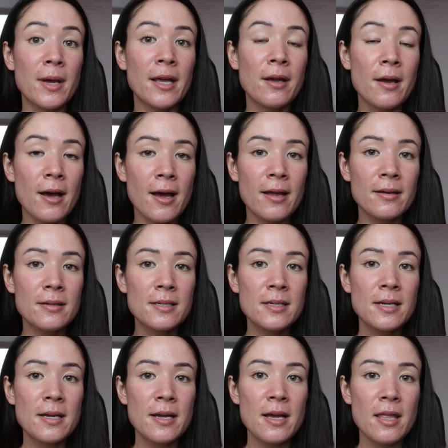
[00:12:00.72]
my gut
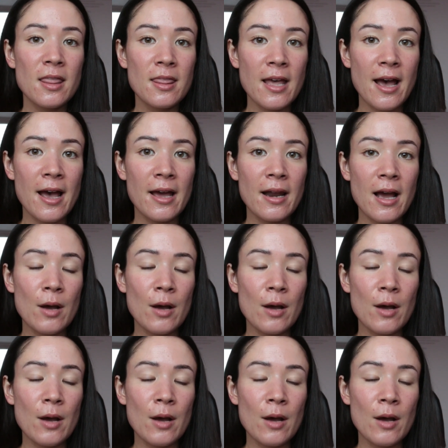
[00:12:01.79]
that